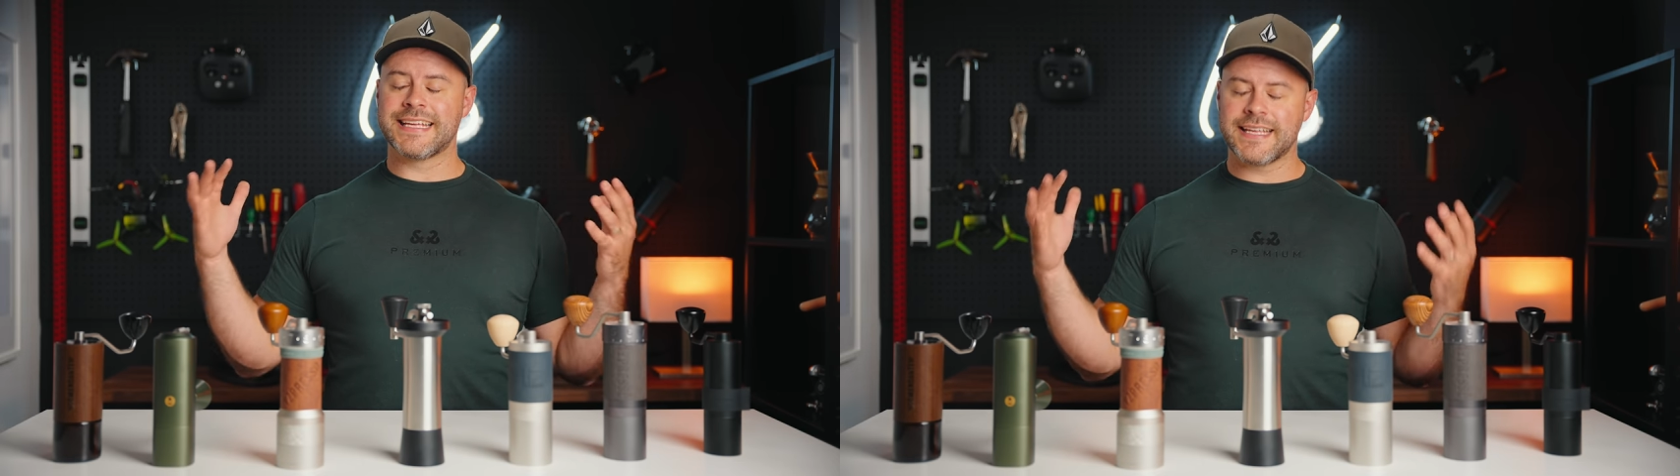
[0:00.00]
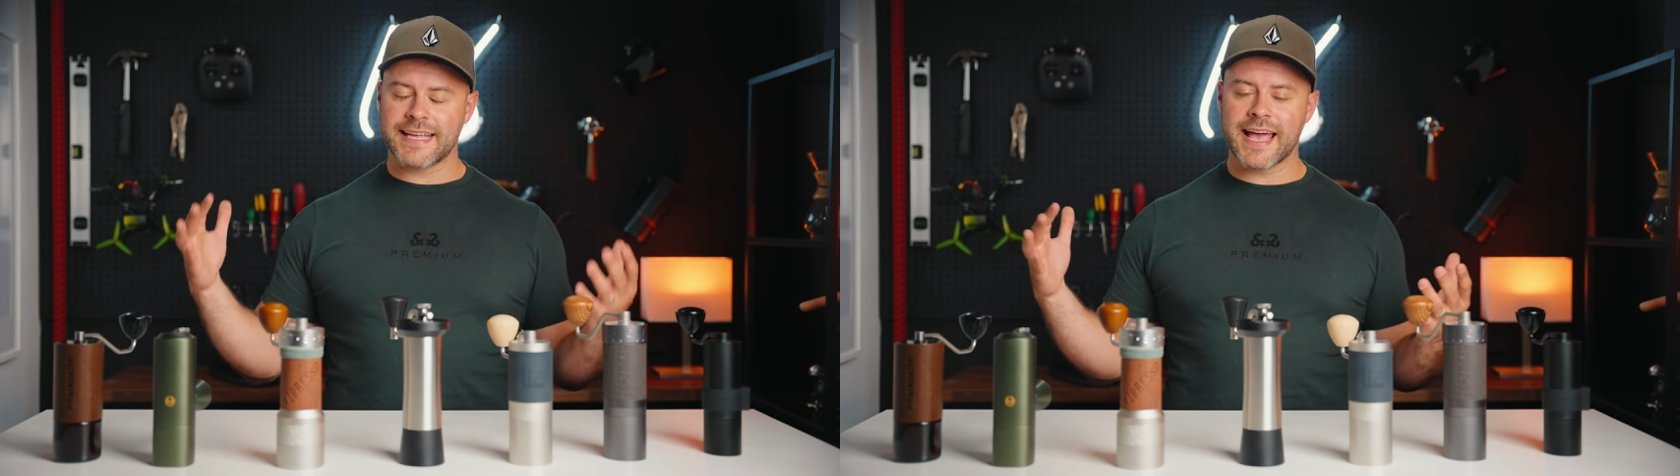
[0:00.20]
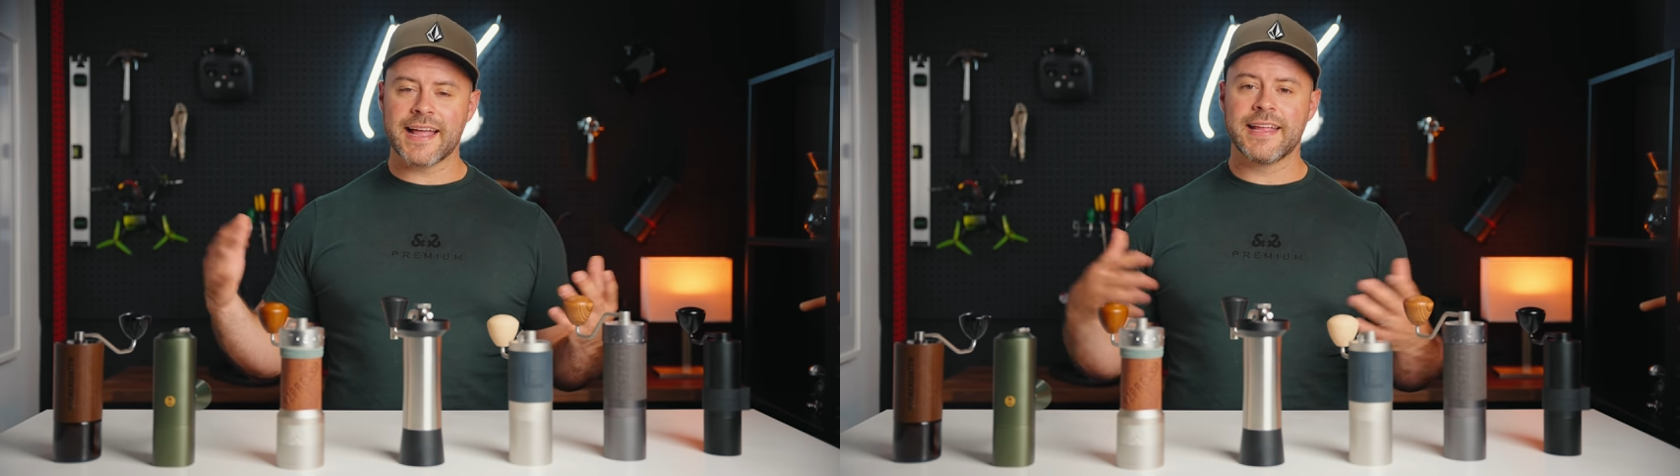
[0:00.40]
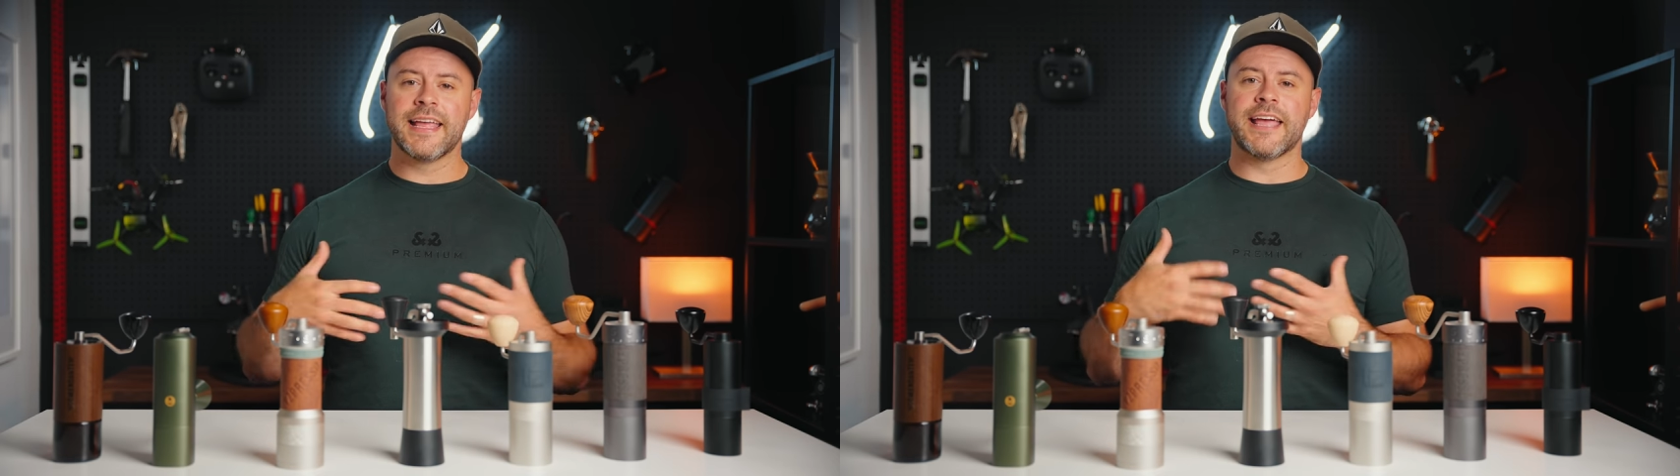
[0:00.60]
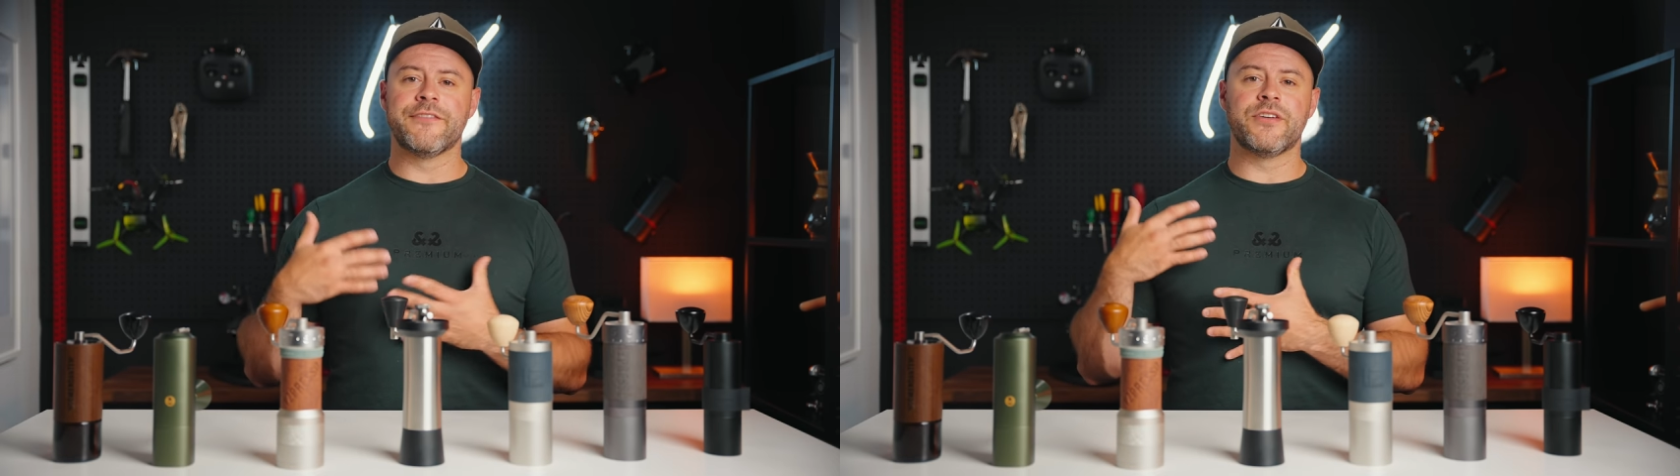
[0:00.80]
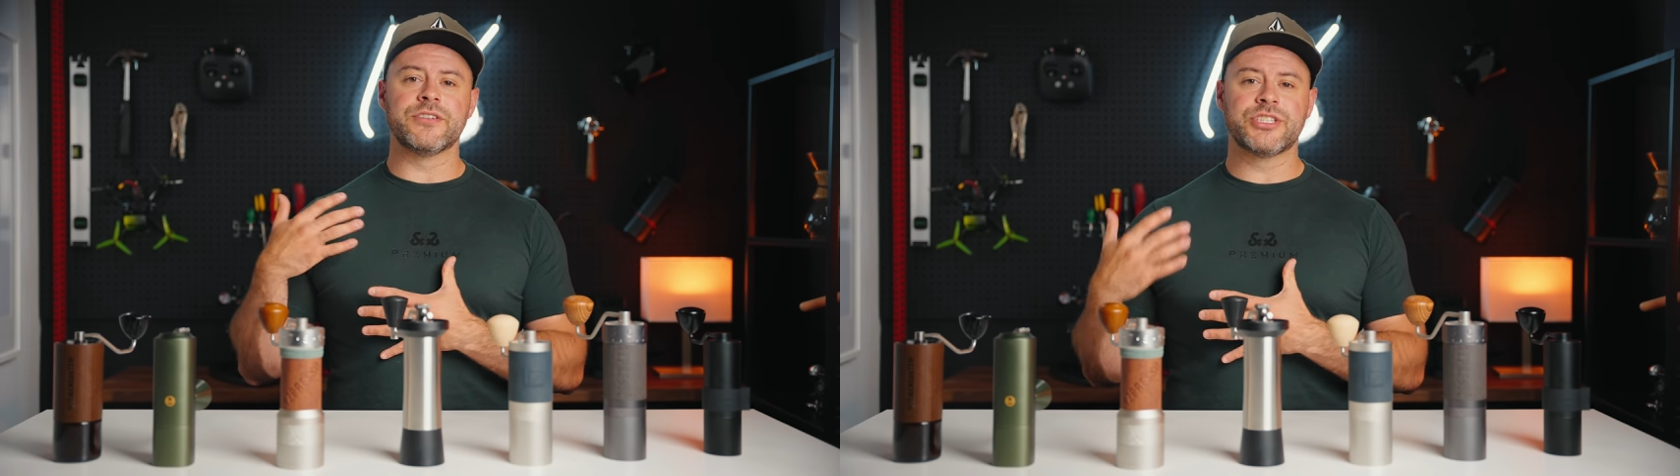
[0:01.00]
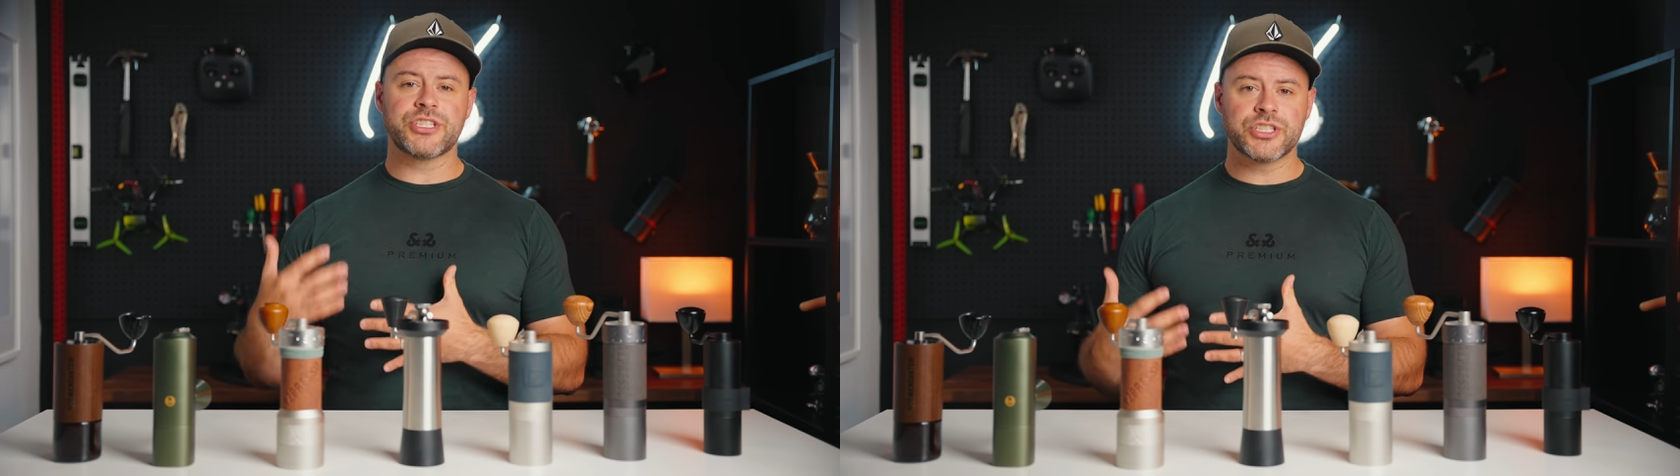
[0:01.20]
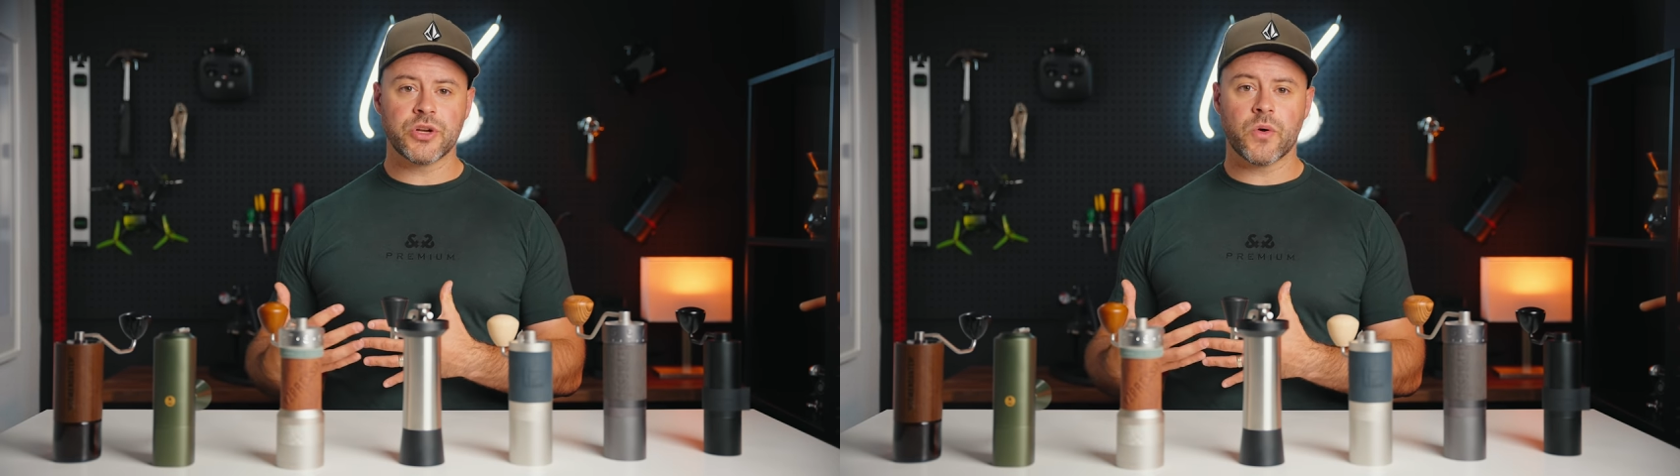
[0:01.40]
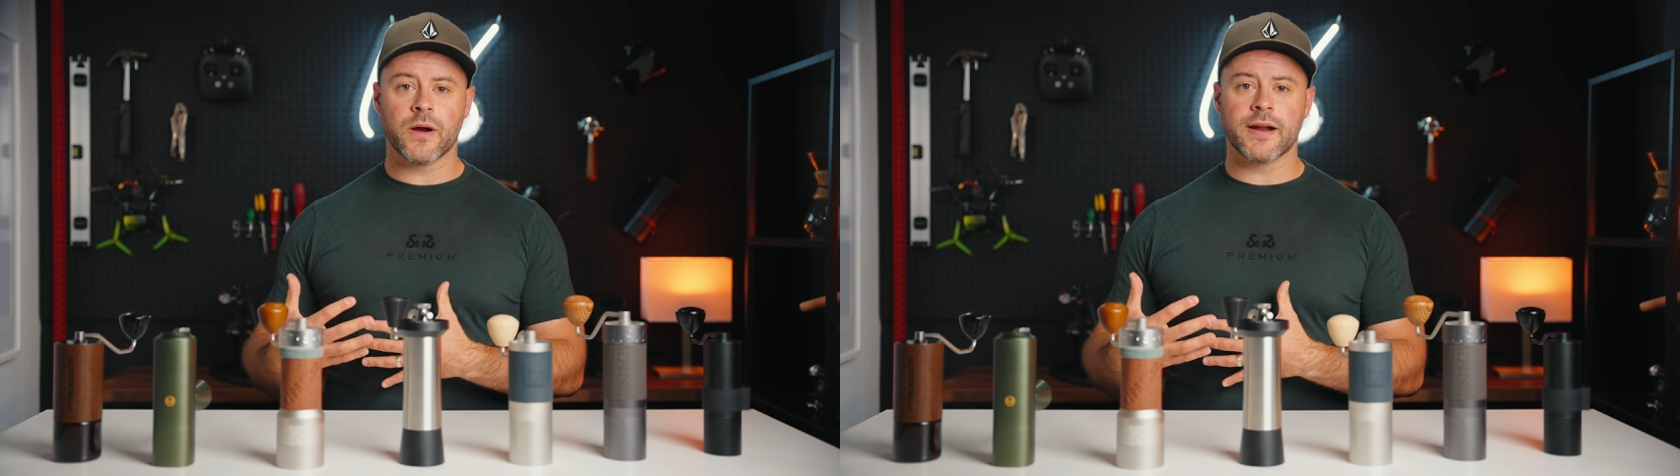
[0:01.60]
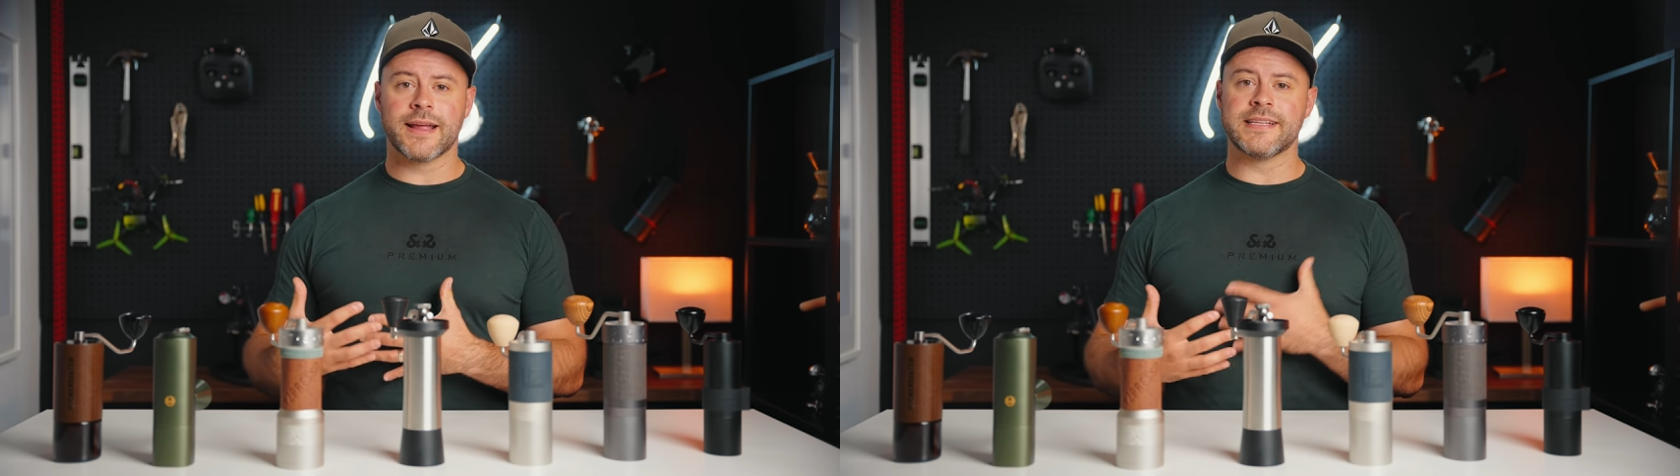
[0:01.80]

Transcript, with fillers: yet it falls short